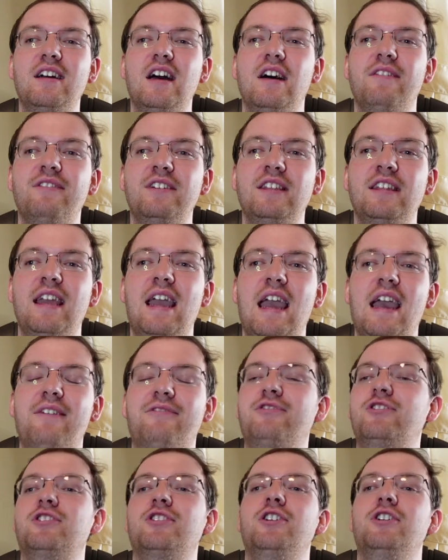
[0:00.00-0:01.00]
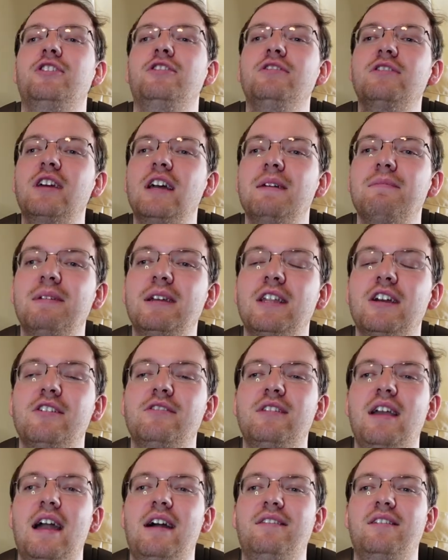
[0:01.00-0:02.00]
Love in the Afternoon, let me
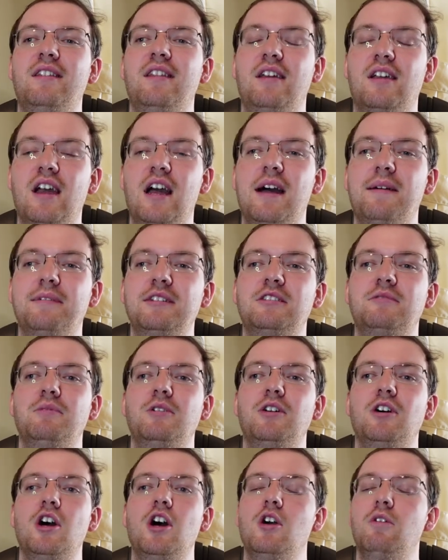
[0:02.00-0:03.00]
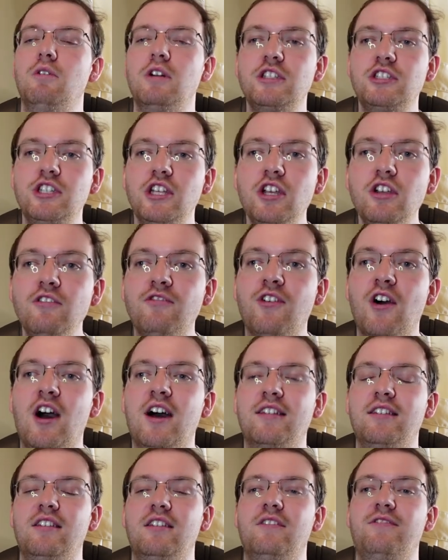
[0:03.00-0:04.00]
know down in the comments below Would you
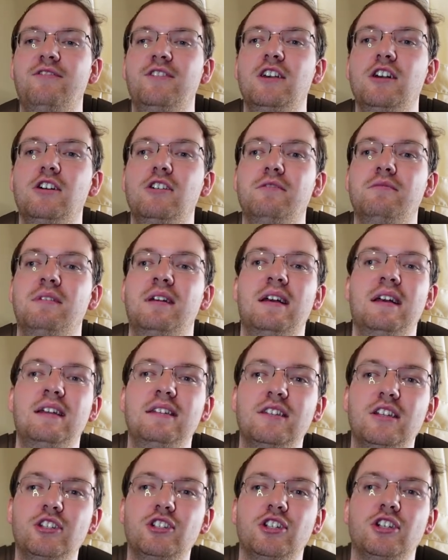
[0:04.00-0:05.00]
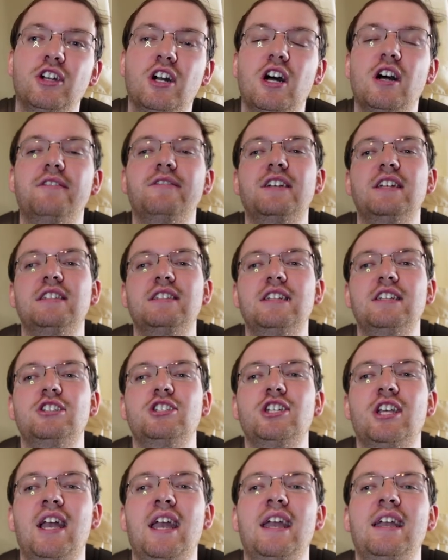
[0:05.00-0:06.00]
follow the film. Did you love it?
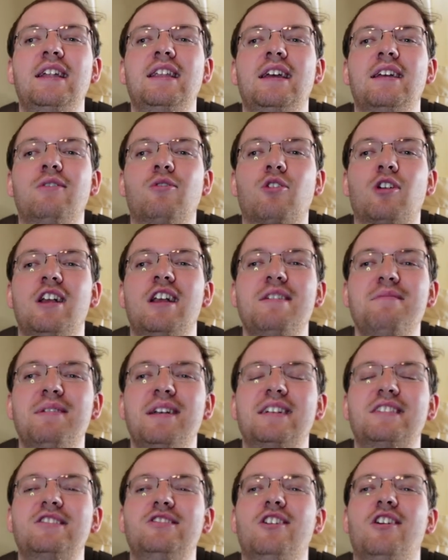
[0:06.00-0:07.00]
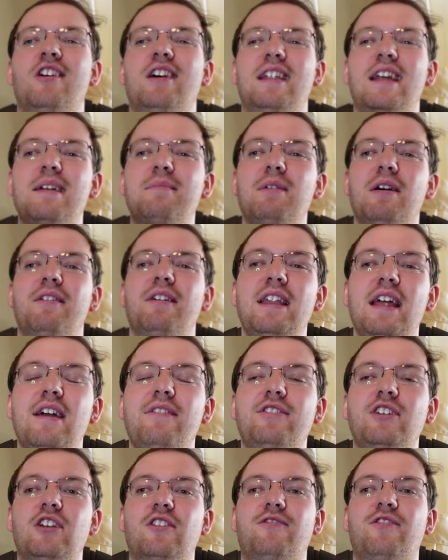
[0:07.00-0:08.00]
Did you hate it? Were you mixed on it? But
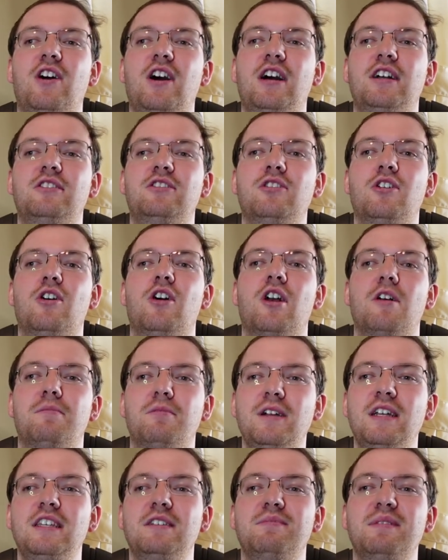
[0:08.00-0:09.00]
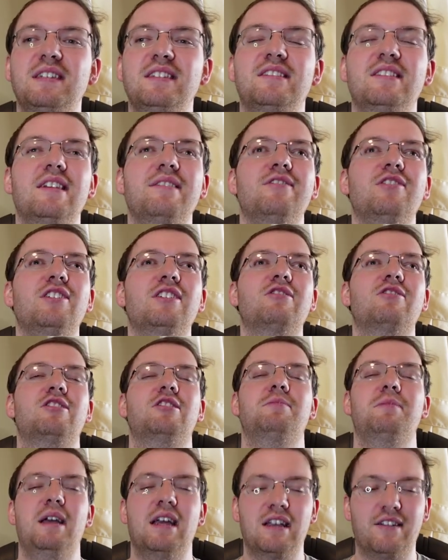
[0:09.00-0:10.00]
whatever your thoughts are, please be civil and
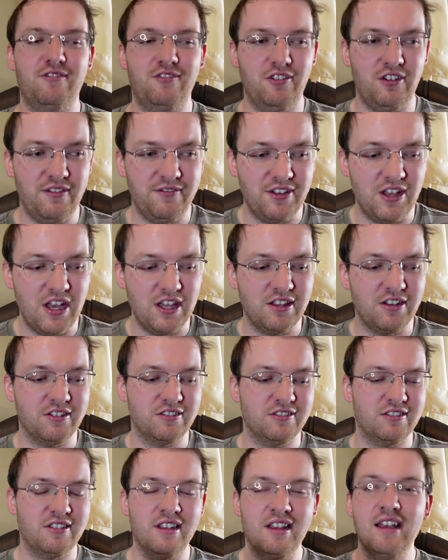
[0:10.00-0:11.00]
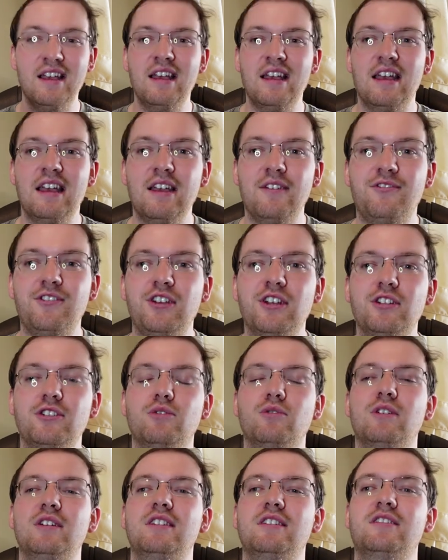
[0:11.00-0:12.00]
respectful of others. If you
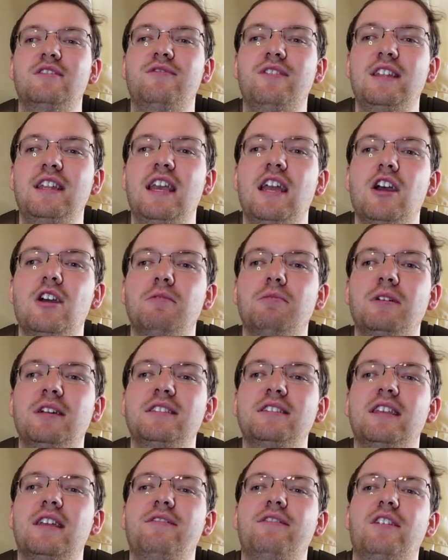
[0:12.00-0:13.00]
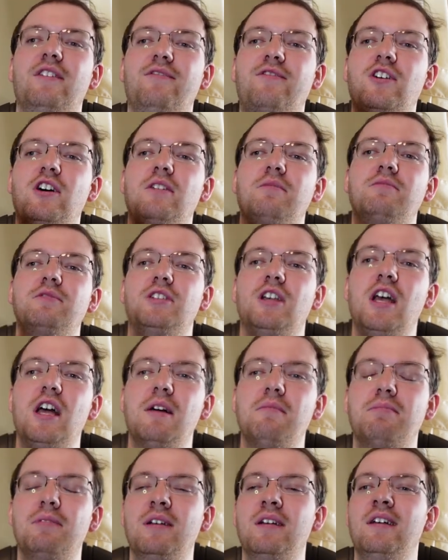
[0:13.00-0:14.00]
enjoyed this video, please give it a thumbs
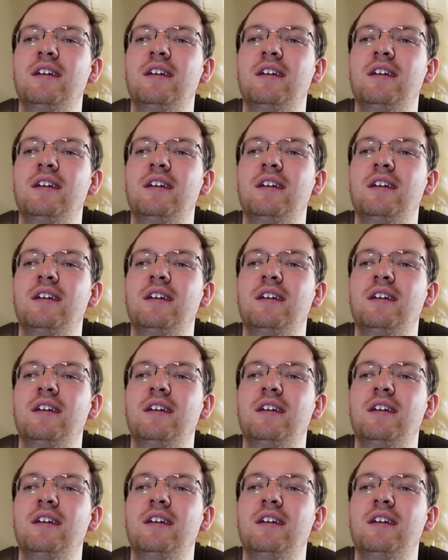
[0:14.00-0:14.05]
up.